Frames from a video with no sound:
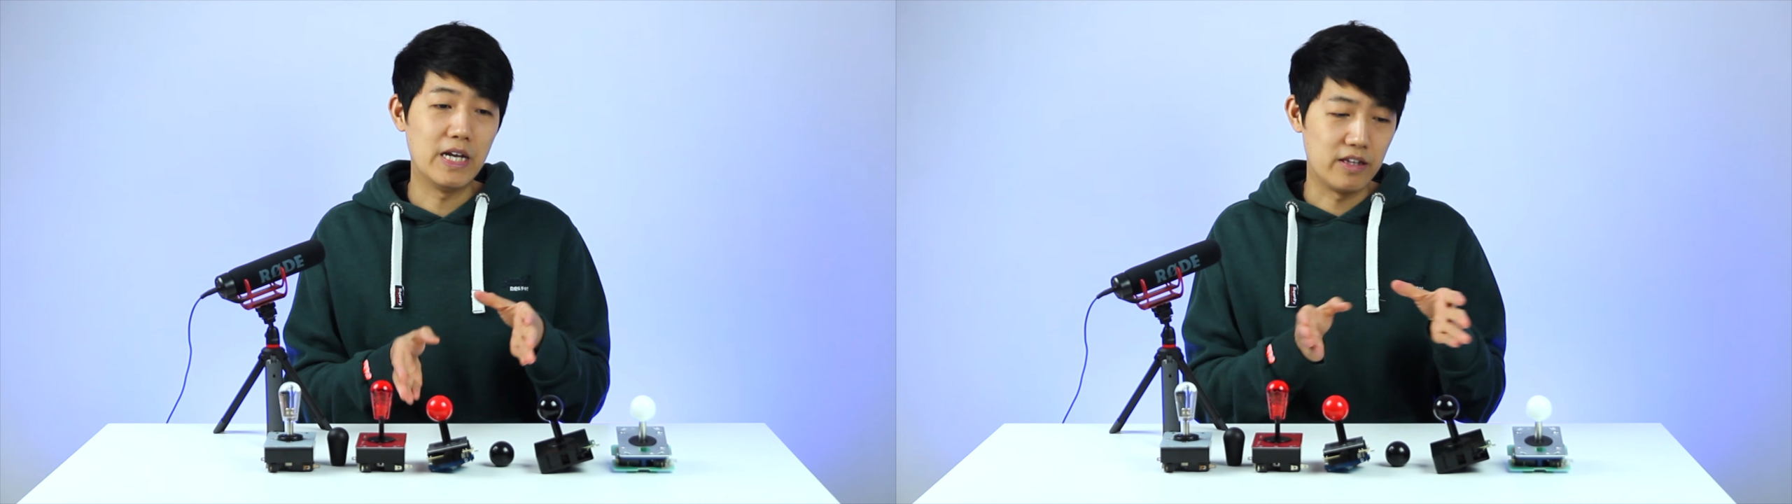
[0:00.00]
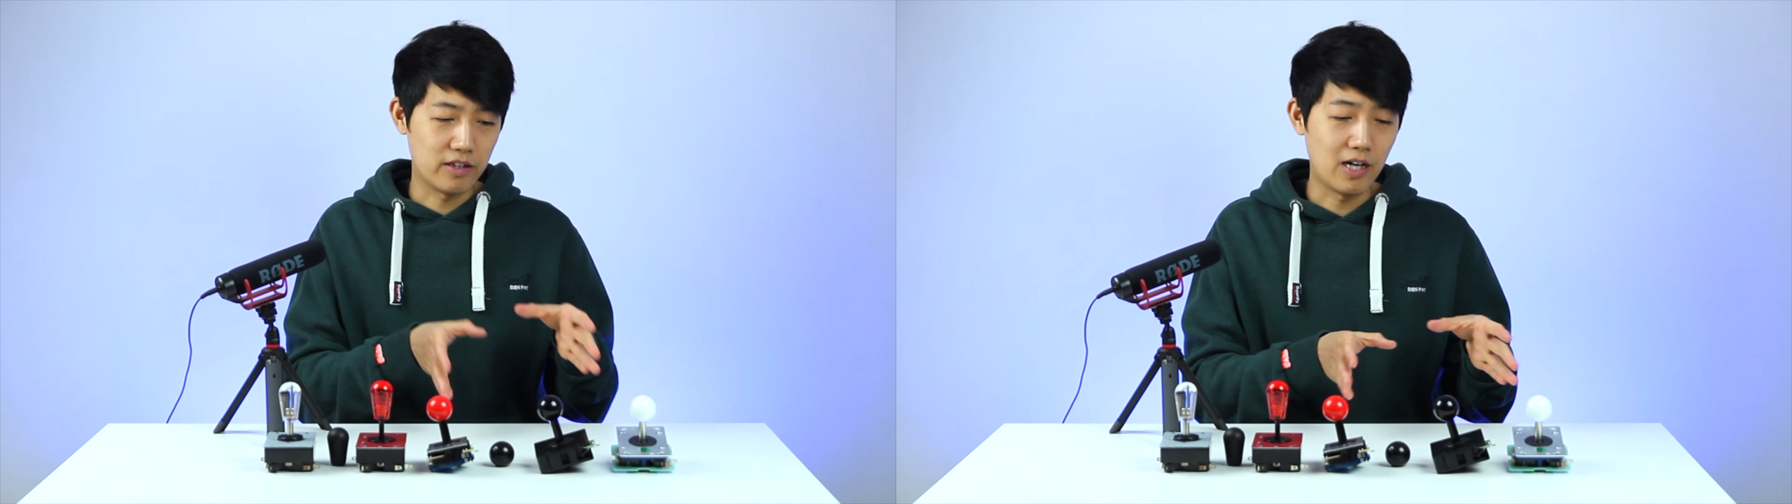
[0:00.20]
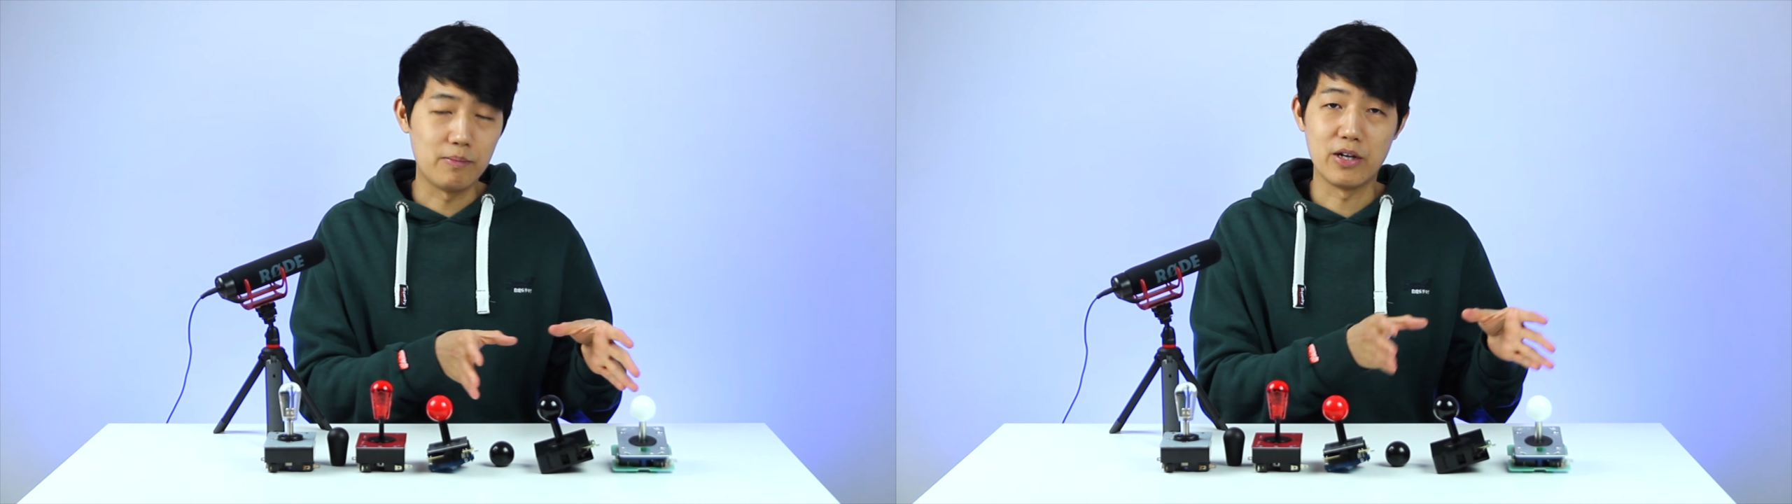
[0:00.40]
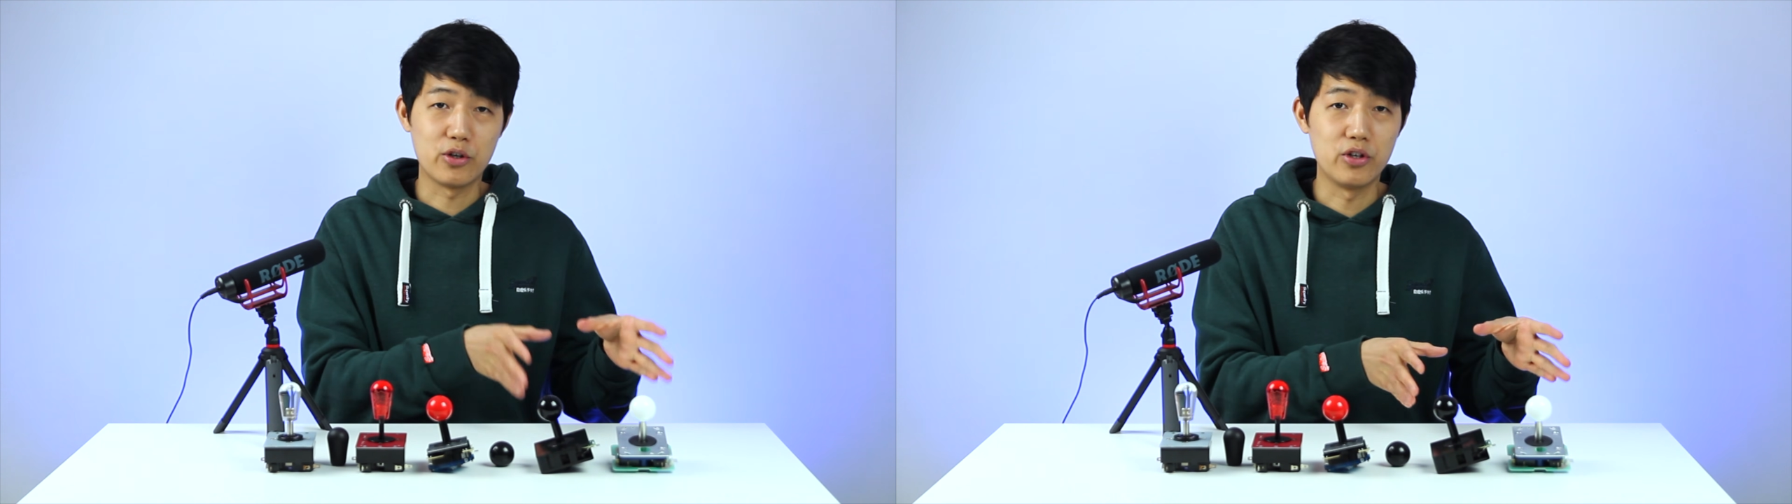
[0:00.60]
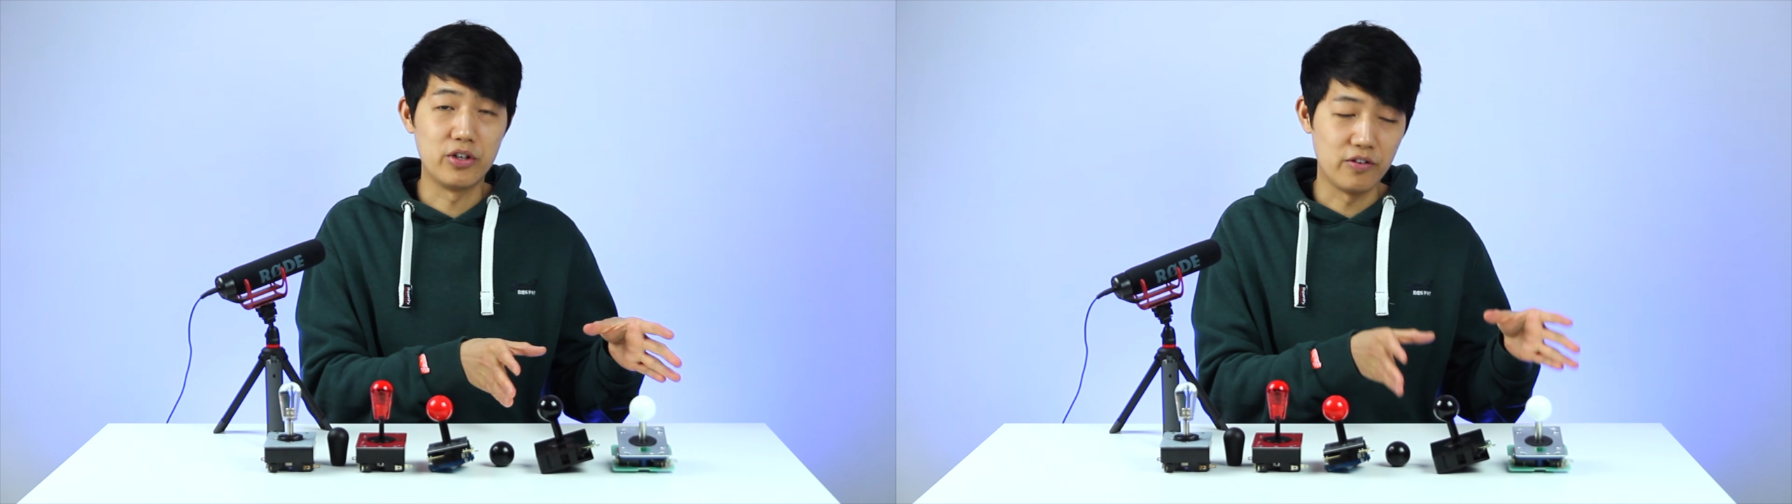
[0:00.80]
at the time I
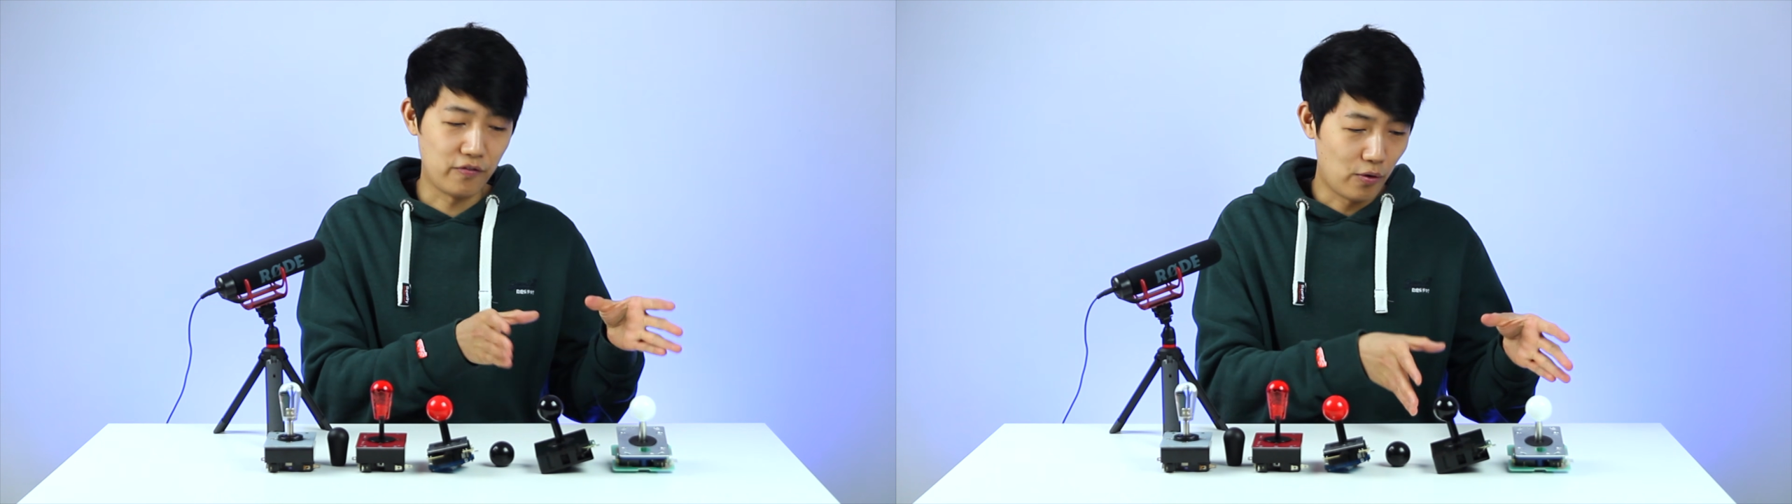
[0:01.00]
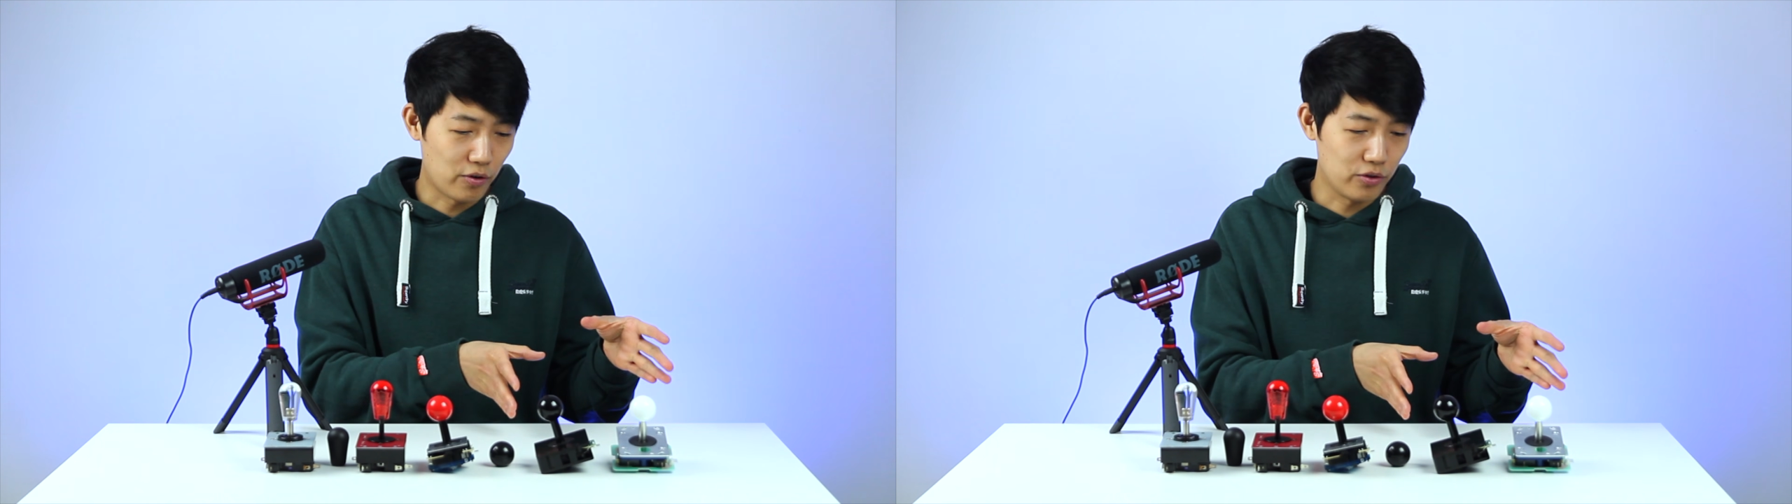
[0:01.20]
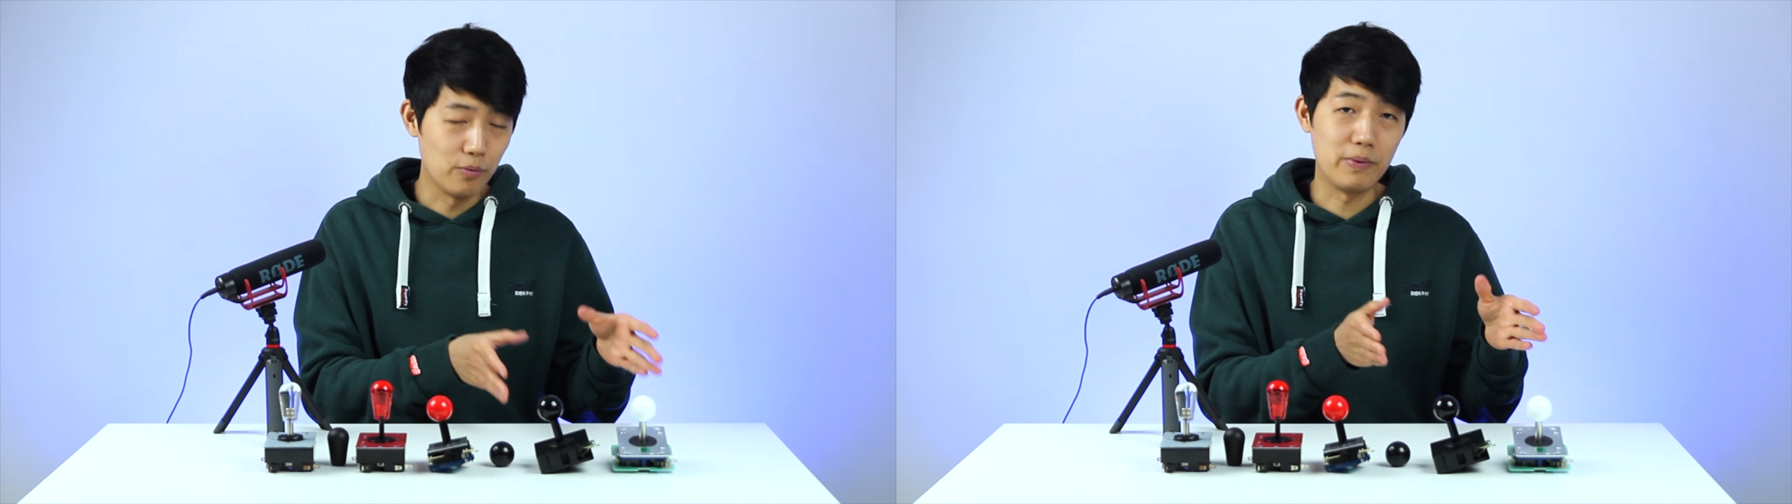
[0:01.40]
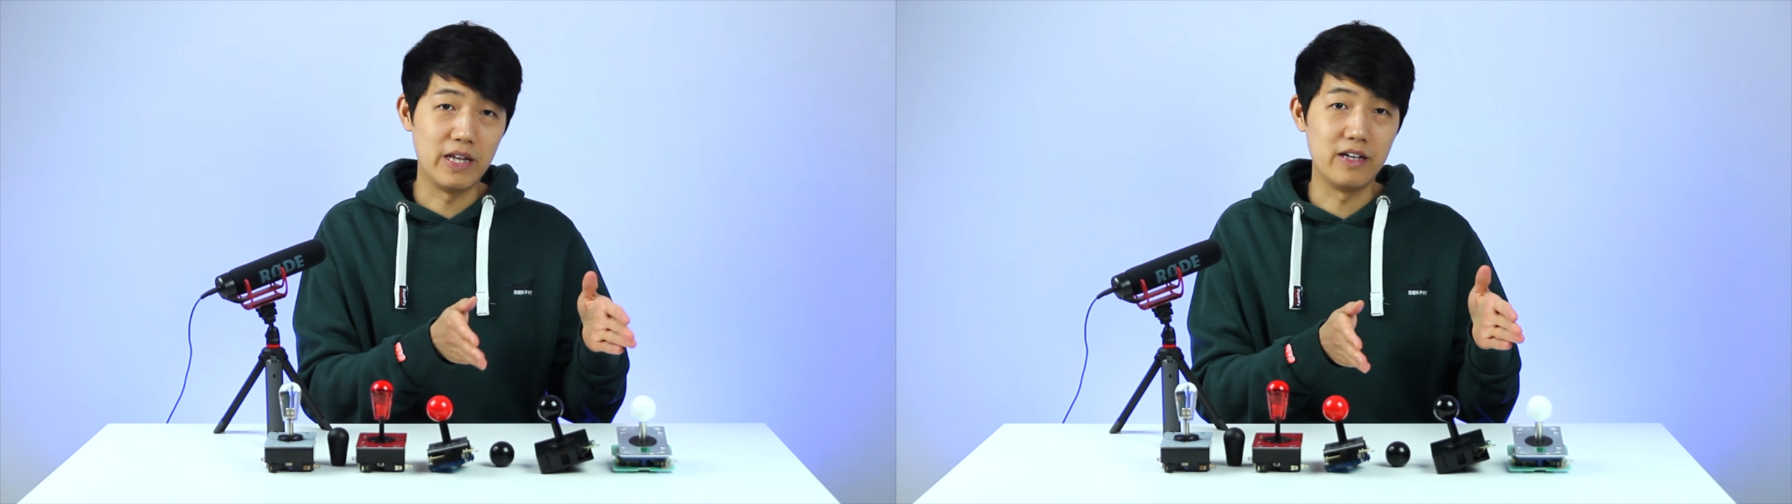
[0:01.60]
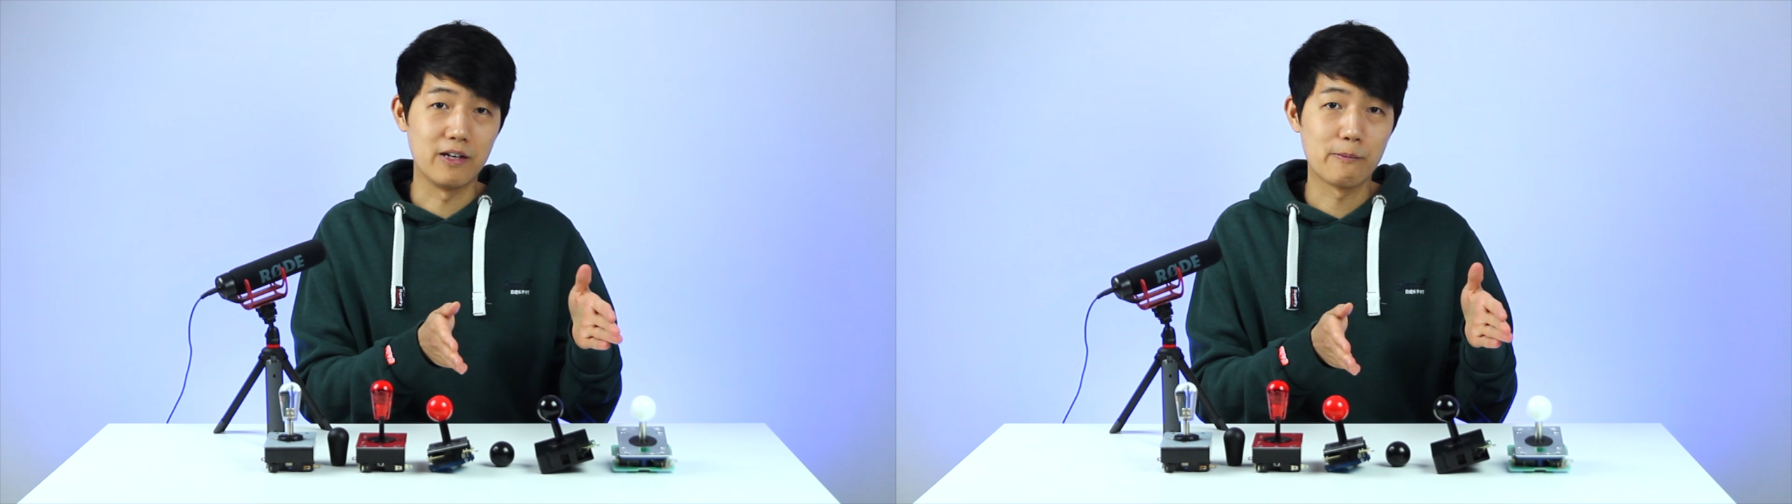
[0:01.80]
couldn't afford to
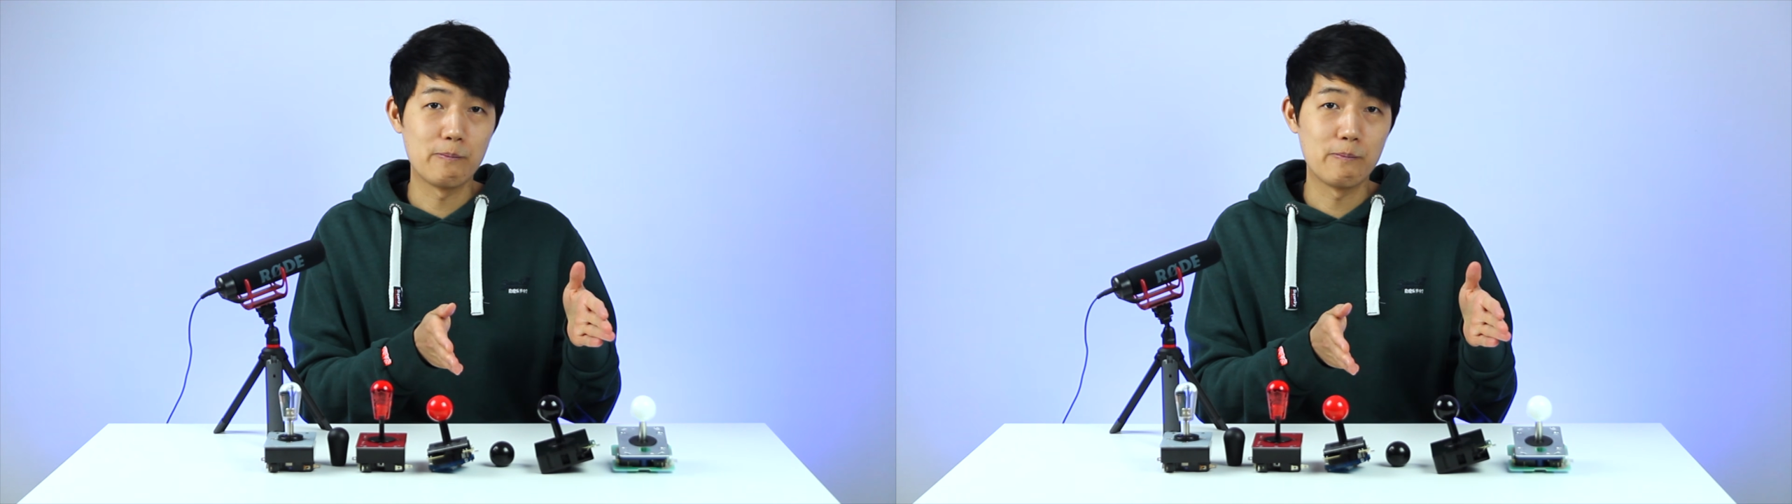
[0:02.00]
play